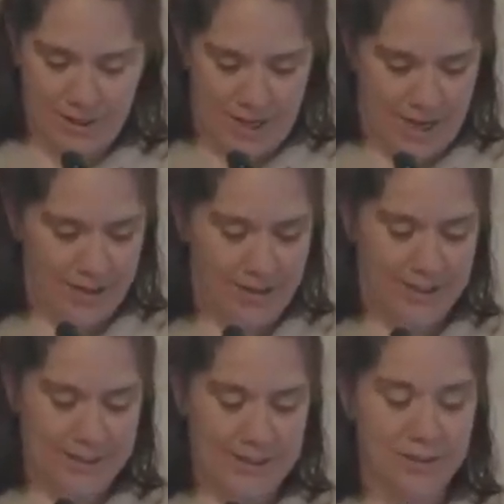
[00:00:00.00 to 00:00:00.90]

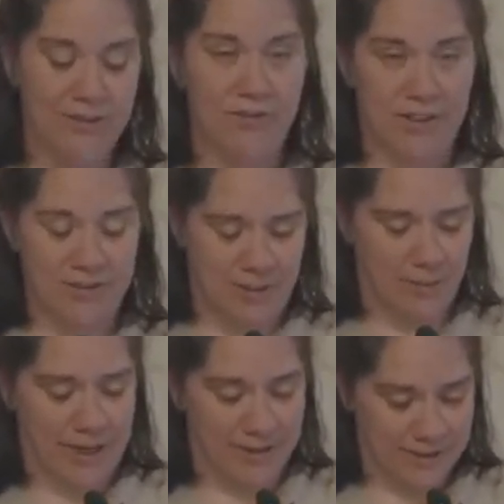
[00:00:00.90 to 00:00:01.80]
adolescents 50
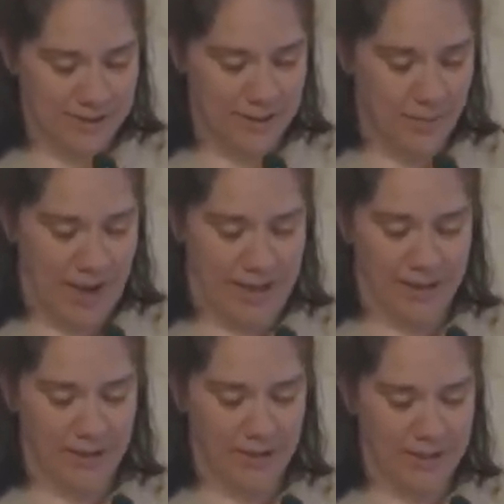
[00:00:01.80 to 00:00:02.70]
miles into the
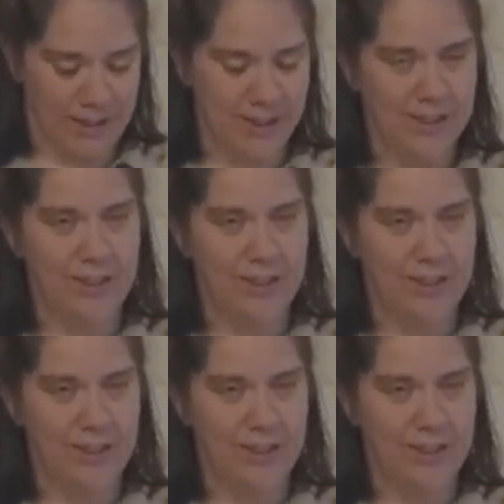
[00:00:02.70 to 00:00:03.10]
backcountry